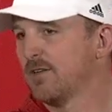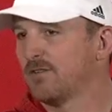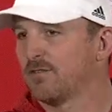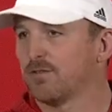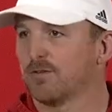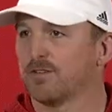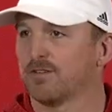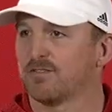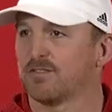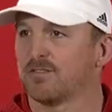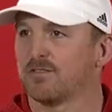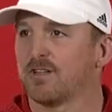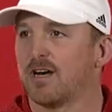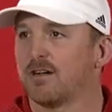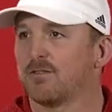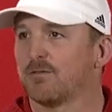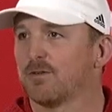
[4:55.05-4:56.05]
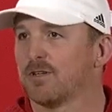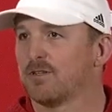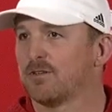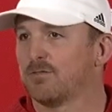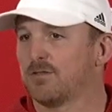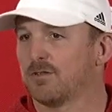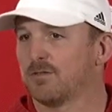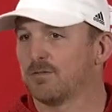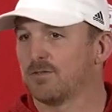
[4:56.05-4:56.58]
So this is not really,
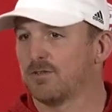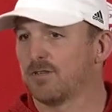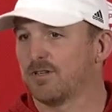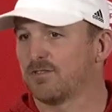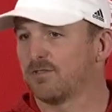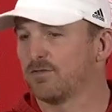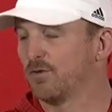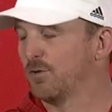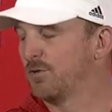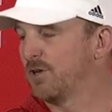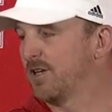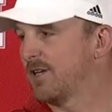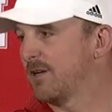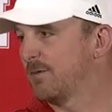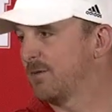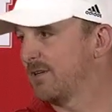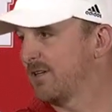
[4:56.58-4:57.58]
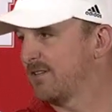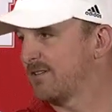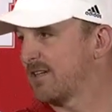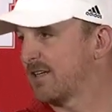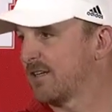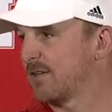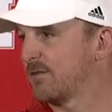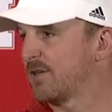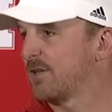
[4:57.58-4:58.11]
you know, it's new to him, and he's got
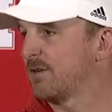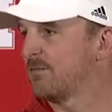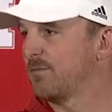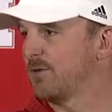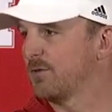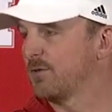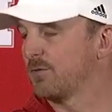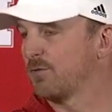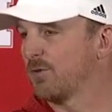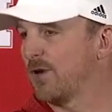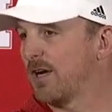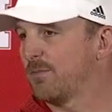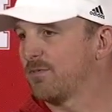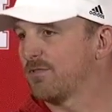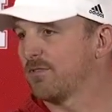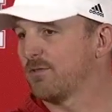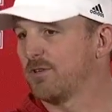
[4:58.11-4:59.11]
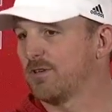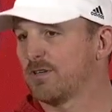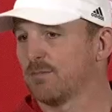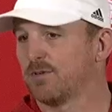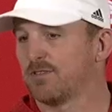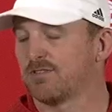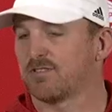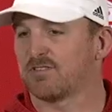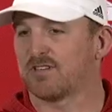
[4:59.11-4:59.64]
to go get, you know, the reps so he can
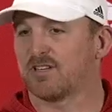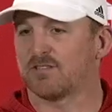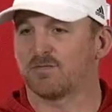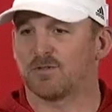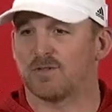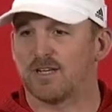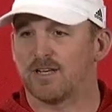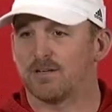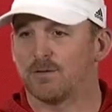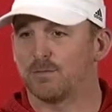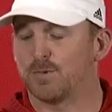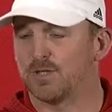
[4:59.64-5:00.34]
be successful at it.